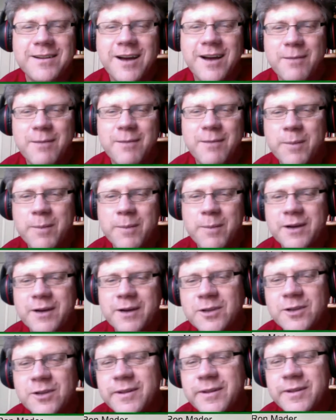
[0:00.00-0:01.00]
more about
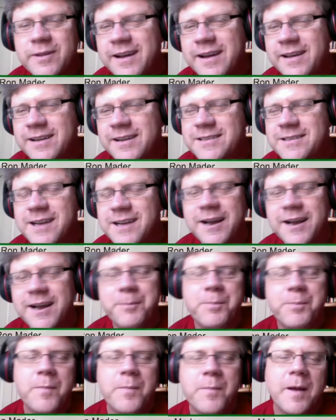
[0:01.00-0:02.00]
toilets with Andy in a second.
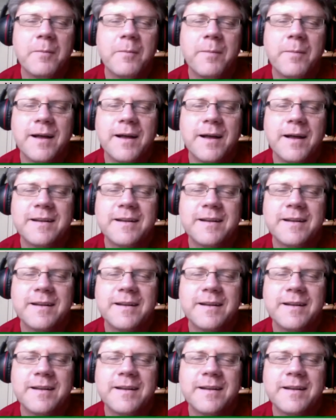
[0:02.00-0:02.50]
But